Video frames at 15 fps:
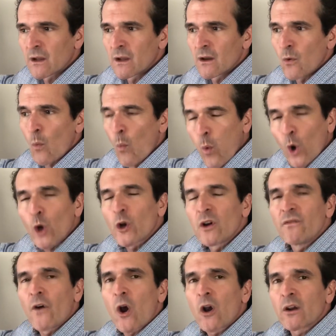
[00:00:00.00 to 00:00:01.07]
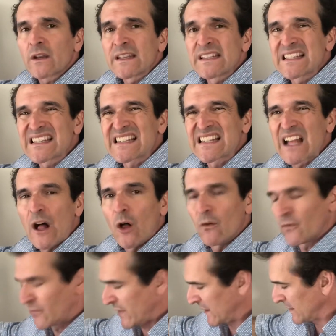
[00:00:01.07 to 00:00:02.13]
work of art
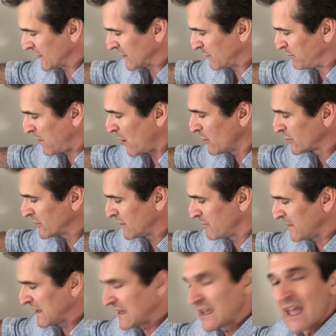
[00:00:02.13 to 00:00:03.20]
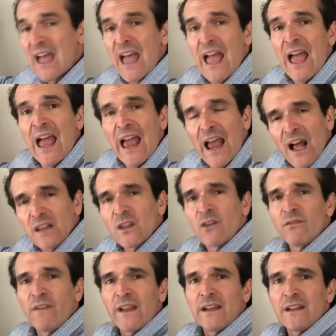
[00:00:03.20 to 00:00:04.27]
itself that is supposed to be
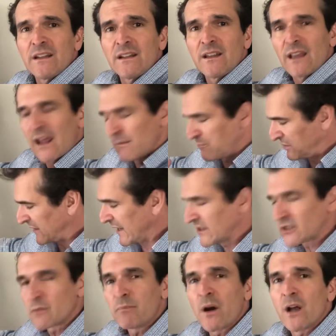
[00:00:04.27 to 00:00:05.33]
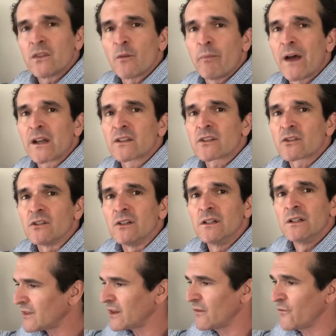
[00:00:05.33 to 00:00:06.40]
elevated and placed upon the pedestal.
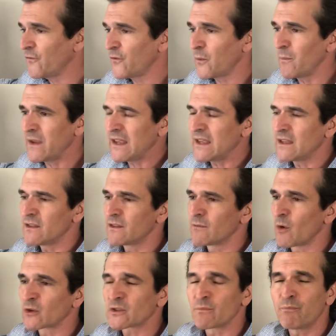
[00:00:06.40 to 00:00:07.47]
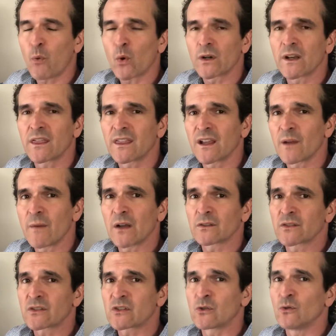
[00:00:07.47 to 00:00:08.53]
For me, the most important thing about the
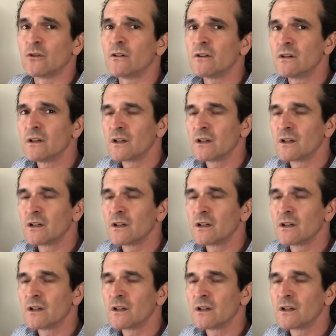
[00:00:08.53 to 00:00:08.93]
stool,